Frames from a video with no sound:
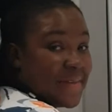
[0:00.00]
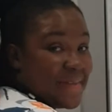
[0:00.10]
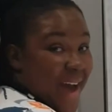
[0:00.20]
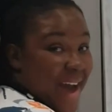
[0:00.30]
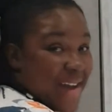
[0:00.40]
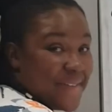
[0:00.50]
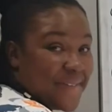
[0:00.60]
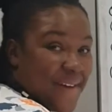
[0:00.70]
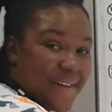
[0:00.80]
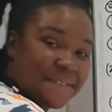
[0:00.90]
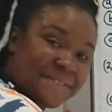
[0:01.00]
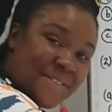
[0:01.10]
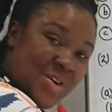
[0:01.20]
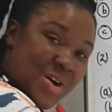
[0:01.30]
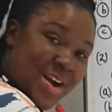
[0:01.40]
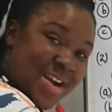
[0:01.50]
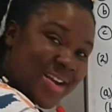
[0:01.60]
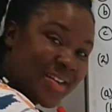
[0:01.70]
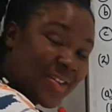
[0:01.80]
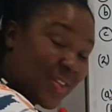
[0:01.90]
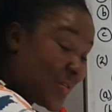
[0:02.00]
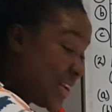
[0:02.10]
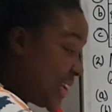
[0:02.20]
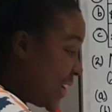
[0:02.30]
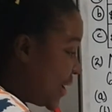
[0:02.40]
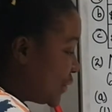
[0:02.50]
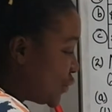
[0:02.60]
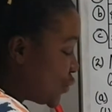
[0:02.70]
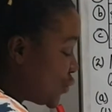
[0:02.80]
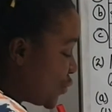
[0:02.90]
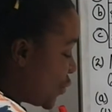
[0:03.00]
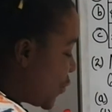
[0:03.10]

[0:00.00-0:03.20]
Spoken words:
5, 4, 3, 2,